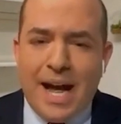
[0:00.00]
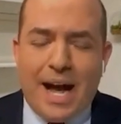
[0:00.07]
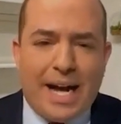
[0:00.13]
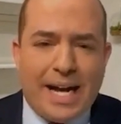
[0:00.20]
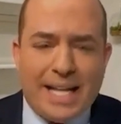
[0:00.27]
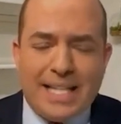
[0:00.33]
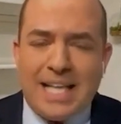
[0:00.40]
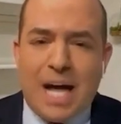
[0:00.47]

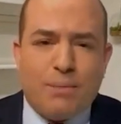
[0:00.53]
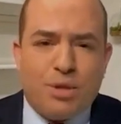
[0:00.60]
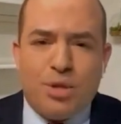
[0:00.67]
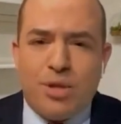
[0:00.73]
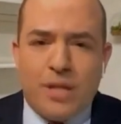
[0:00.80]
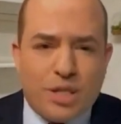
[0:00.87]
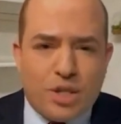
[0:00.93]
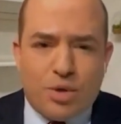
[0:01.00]
It is
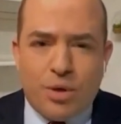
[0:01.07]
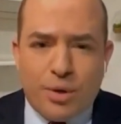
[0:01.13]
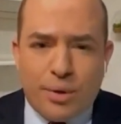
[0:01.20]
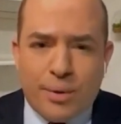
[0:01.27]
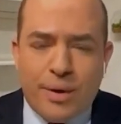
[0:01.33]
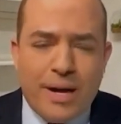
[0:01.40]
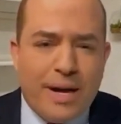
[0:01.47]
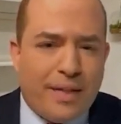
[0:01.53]
absolutely
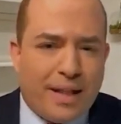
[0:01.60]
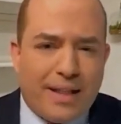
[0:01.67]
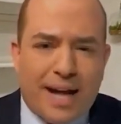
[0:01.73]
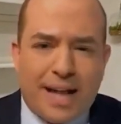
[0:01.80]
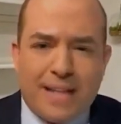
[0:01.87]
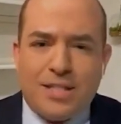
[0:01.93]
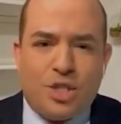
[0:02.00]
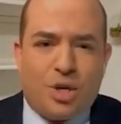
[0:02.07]
true that
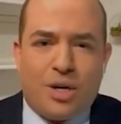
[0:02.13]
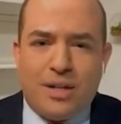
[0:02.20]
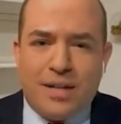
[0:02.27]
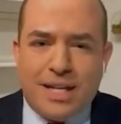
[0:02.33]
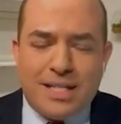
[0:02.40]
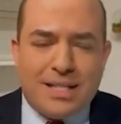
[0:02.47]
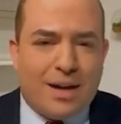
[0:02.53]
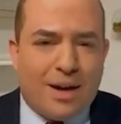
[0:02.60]
lots of
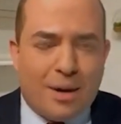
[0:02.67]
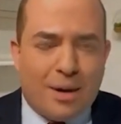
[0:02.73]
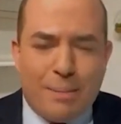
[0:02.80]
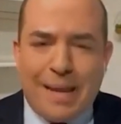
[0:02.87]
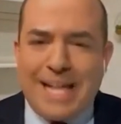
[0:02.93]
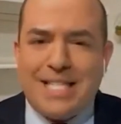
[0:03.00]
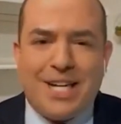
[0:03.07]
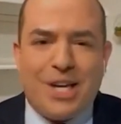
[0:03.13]
journalists are
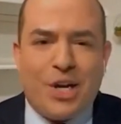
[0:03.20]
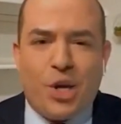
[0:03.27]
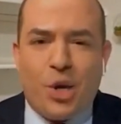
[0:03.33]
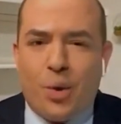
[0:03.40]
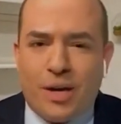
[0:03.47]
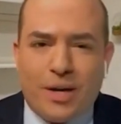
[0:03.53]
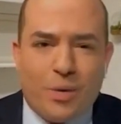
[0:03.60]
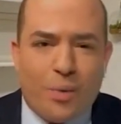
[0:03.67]
based in New
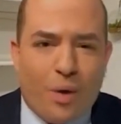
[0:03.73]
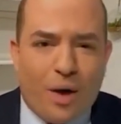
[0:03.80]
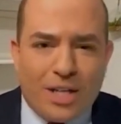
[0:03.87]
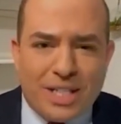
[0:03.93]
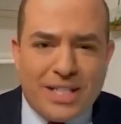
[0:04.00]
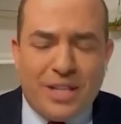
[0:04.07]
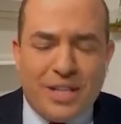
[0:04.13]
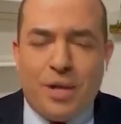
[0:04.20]
York and
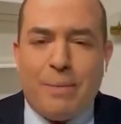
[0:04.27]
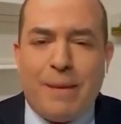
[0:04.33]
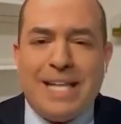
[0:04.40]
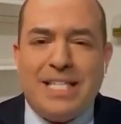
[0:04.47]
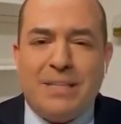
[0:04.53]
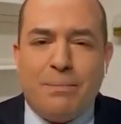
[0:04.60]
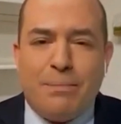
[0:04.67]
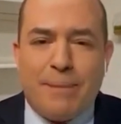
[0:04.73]
Washington. They're
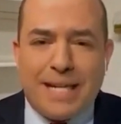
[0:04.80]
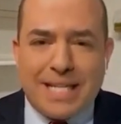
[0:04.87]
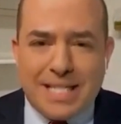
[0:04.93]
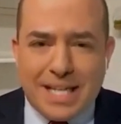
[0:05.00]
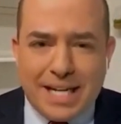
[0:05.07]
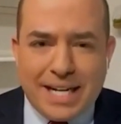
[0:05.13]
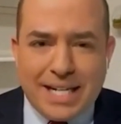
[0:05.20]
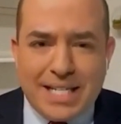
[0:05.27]
based in big
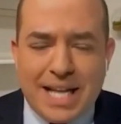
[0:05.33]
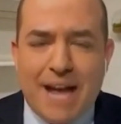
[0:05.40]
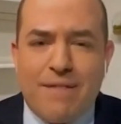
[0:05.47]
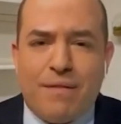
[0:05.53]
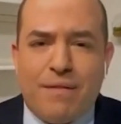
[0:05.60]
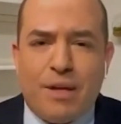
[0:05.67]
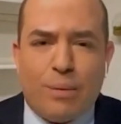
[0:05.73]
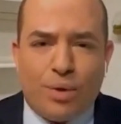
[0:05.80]
cities. They
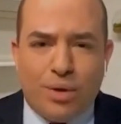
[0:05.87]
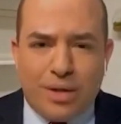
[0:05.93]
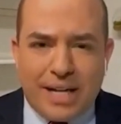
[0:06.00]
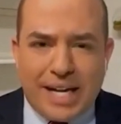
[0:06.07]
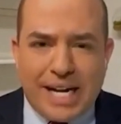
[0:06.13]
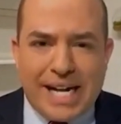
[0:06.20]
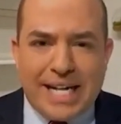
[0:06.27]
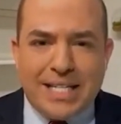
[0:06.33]
have liberal
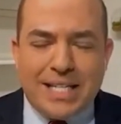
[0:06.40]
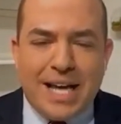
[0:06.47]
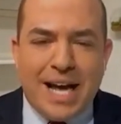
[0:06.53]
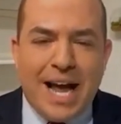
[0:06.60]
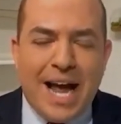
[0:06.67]
leanings.